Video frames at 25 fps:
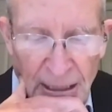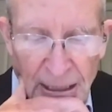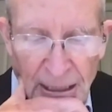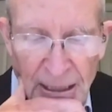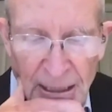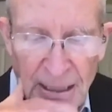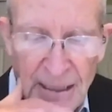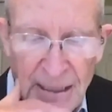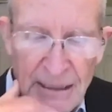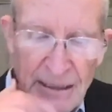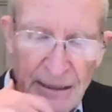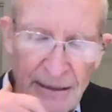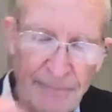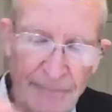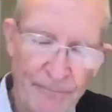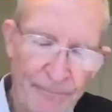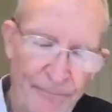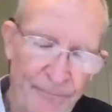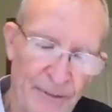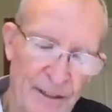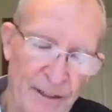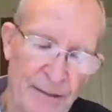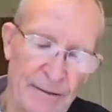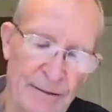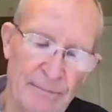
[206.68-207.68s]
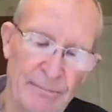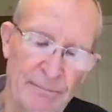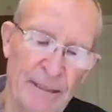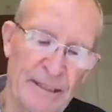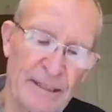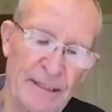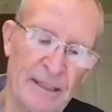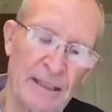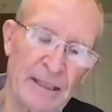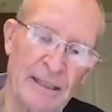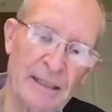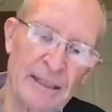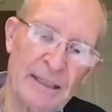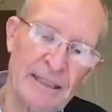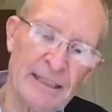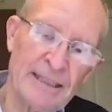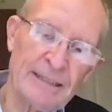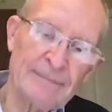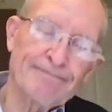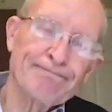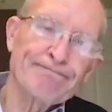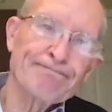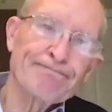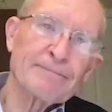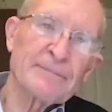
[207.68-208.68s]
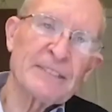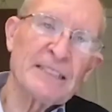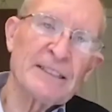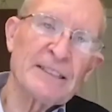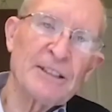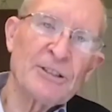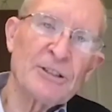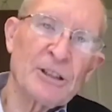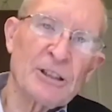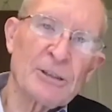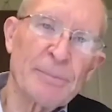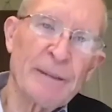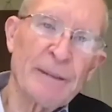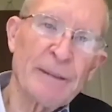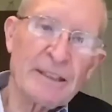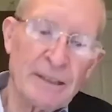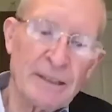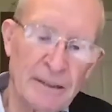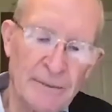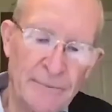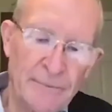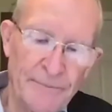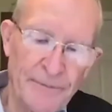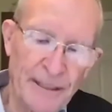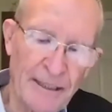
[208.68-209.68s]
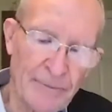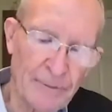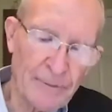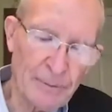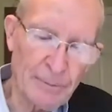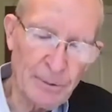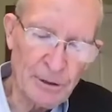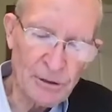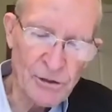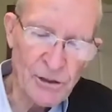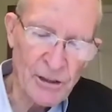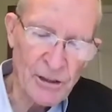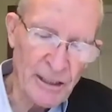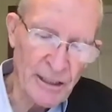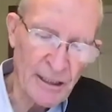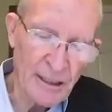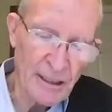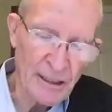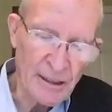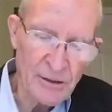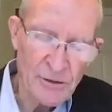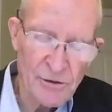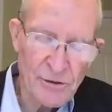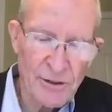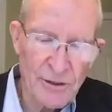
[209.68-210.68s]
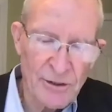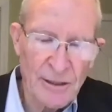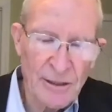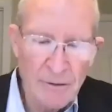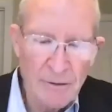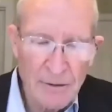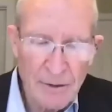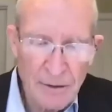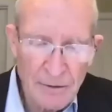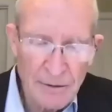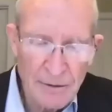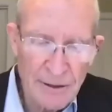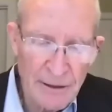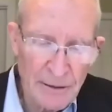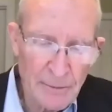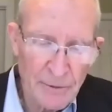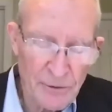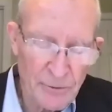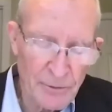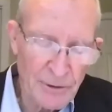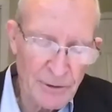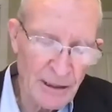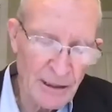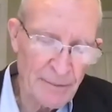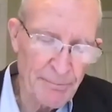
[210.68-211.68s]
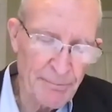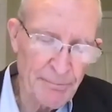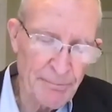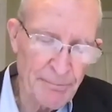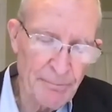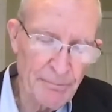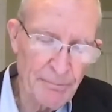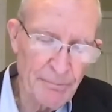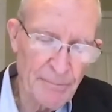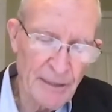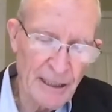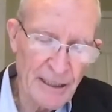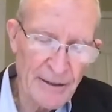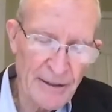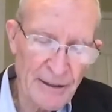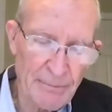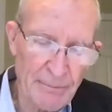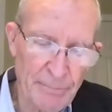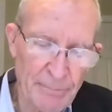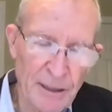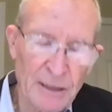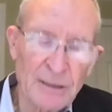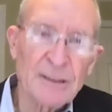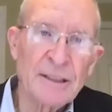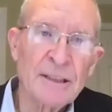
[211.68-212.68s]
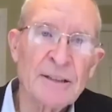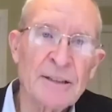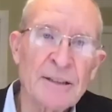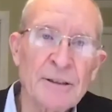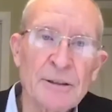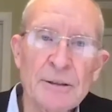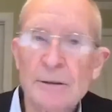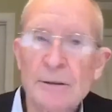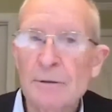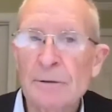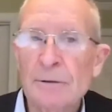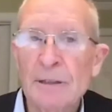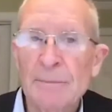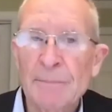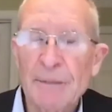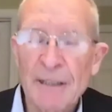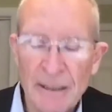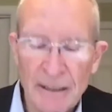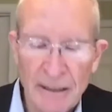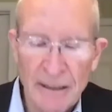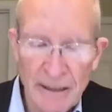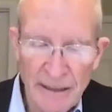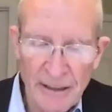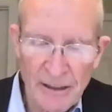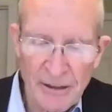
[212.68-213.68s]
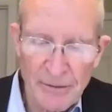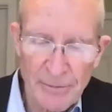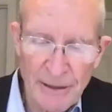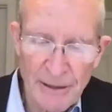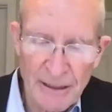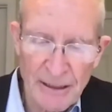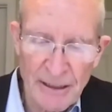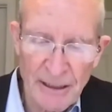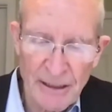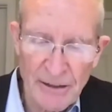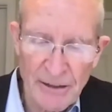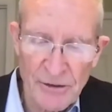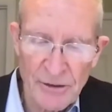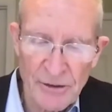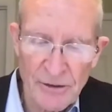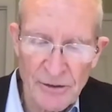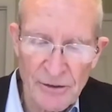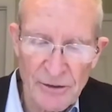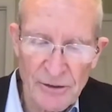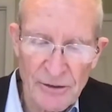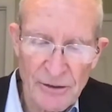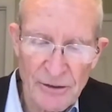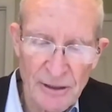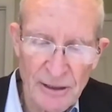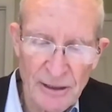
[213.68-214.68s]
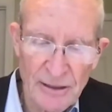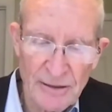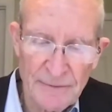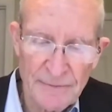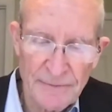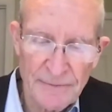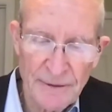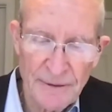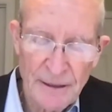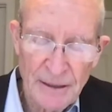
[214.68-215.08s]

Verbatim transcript: Uh, but the, um, this expected favorable change that, that was really, I think, built into American expectations of